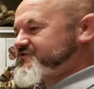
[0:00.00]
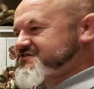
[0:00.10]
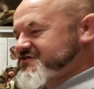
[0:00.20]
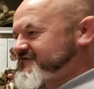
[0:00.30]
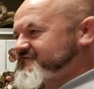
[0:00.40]
be
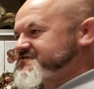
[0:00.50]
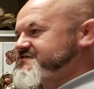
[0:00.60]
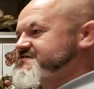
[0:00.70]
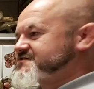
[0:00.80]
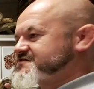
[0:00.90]

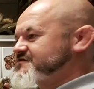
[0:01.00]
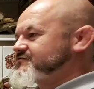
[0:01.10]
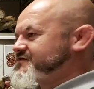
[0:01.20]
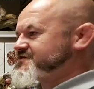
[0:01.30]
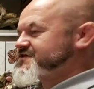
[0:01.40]
surfaces that
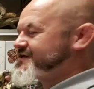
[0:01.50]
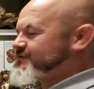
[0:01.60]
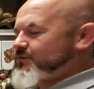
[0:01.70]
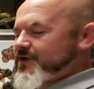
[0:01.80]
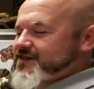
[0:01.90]
still reach
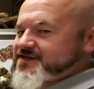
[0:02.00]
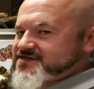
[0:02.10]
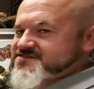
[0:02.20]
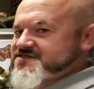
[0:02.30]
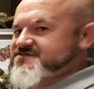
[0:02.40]
well in
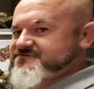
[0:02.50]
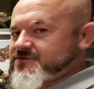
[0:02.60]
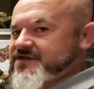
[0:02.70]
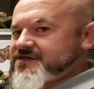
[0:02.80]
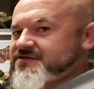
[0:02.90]
excess of
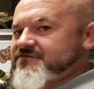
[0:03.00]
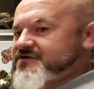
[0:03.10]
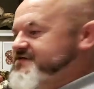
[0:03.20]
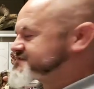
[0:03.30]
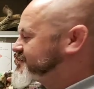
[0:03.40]
20
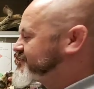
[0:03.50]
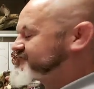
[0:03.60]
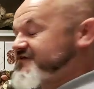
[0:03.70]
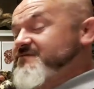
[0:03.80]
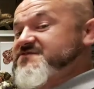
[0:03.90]
degrees
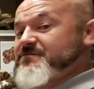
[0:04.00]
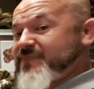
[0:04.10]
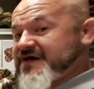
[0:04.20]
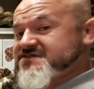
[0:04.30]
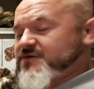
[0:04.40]
for them to
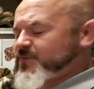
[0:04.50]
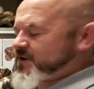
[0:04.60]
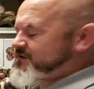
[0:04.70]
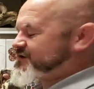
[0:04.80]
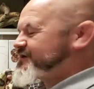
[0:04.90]
bask
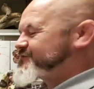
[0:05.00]
upon,